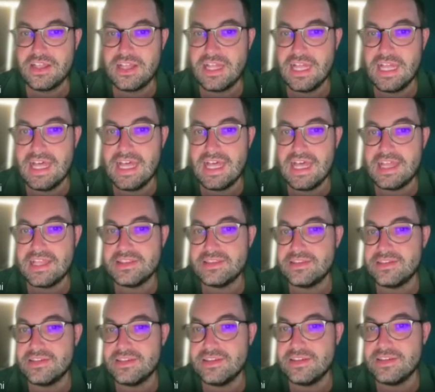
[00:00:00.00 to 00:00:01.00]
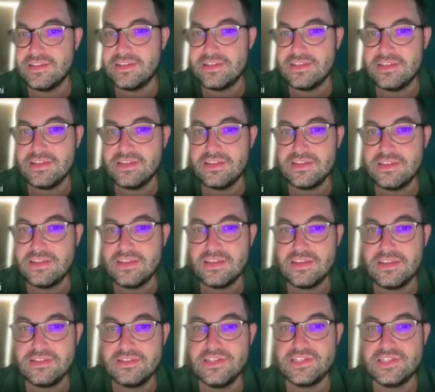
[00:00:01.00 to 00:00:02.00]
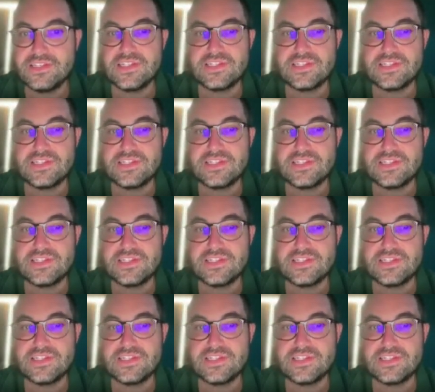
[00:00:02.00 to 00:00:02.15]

And this